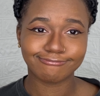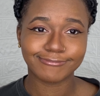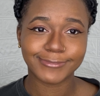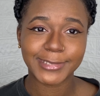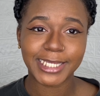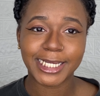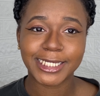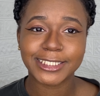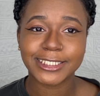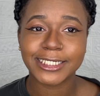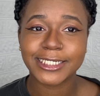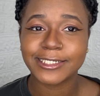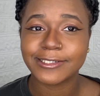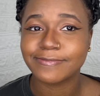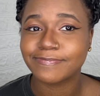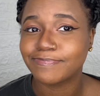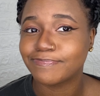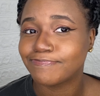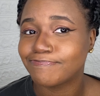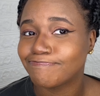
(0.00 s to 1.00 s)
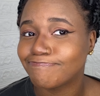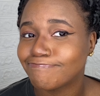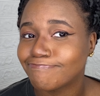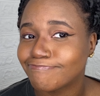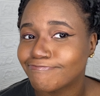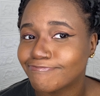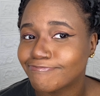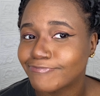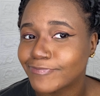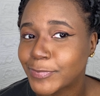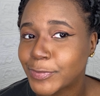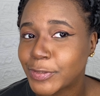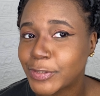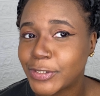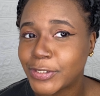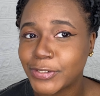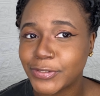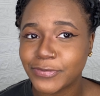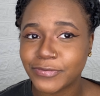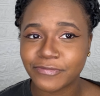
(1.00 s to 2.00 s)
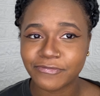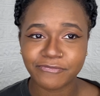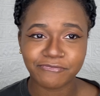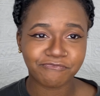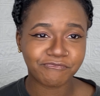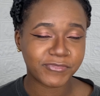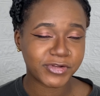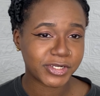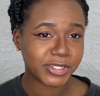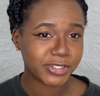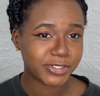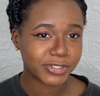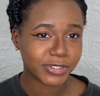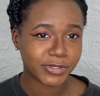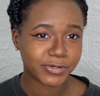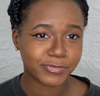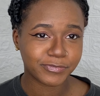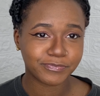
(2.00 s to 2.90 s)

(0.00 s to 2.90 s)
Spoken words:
I see it. We're done. Bonito.